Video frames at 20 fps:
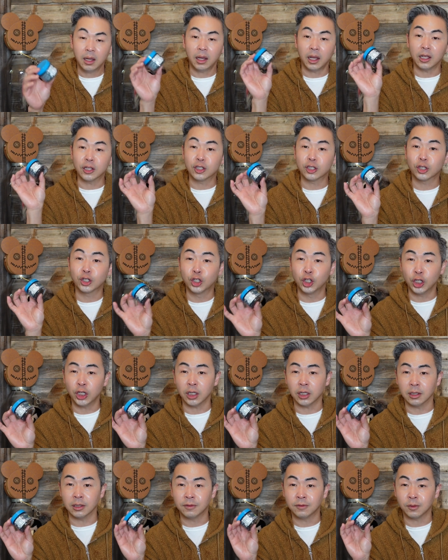it's
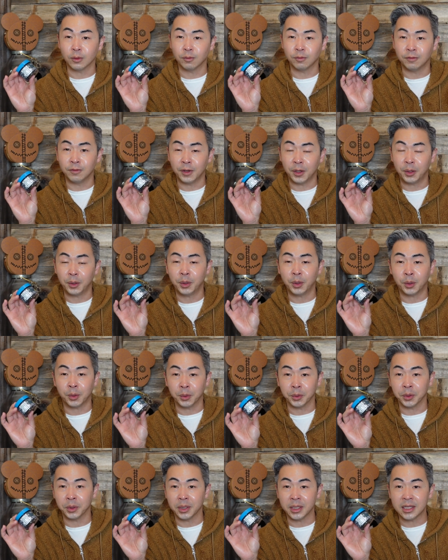good for very
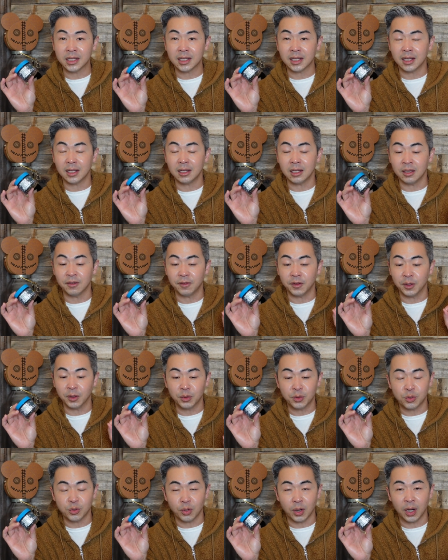oily skin. If you're
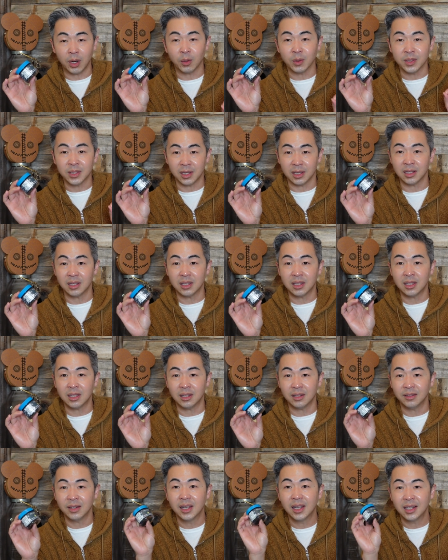dry or
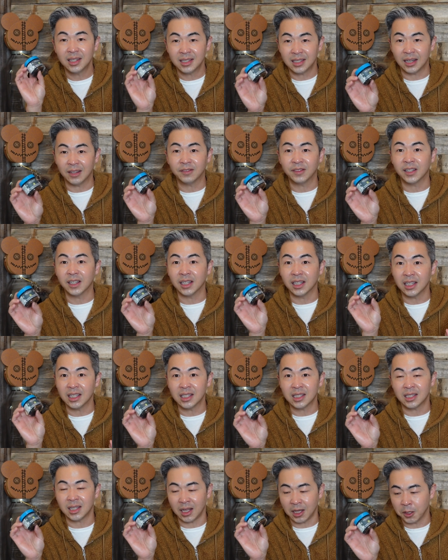sensitive, definitely
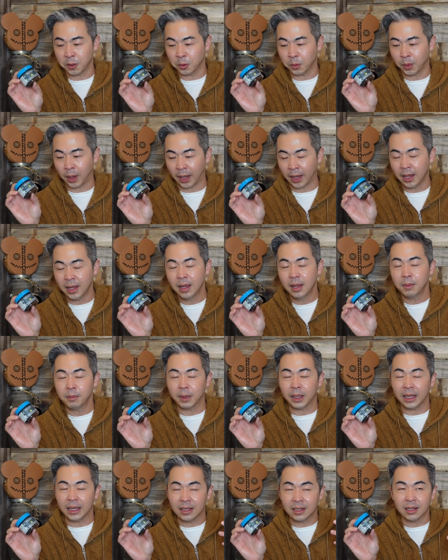stay away.
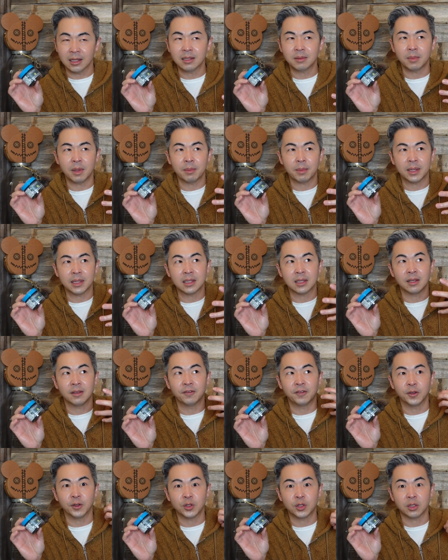But it does make my skin
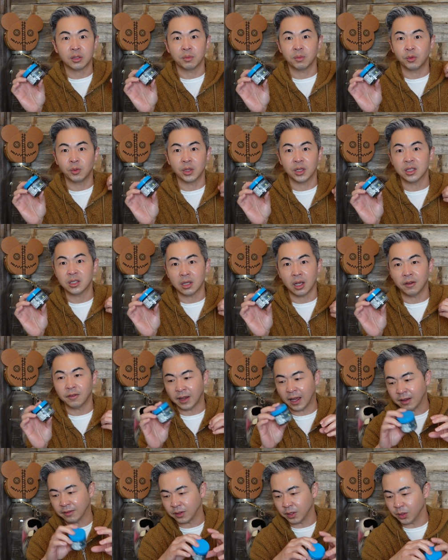feel smooth and soft
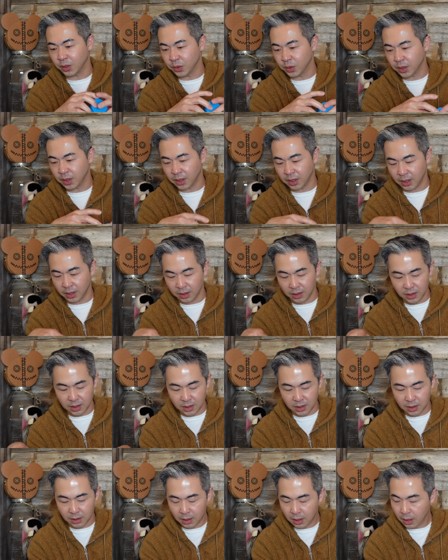after using
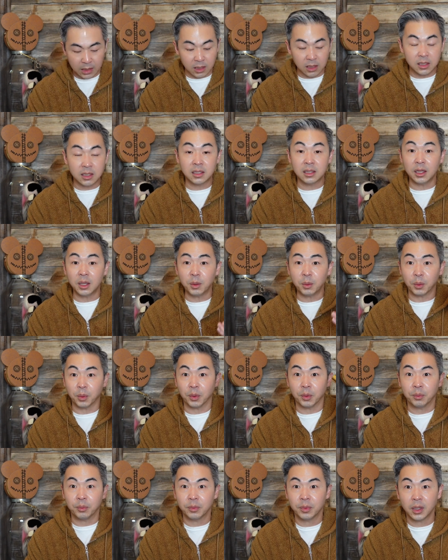this. The
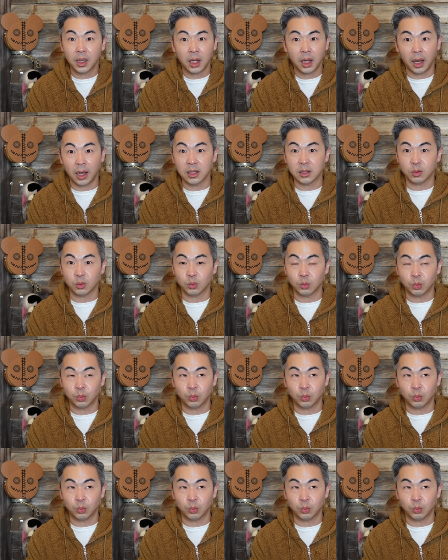serum, it's